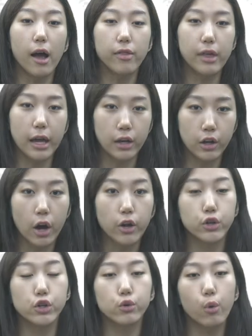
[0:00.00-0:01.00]
then
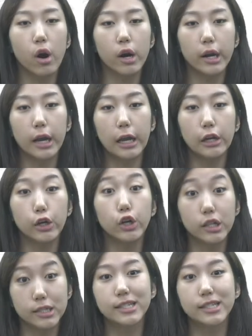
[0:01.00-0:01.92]
you are in good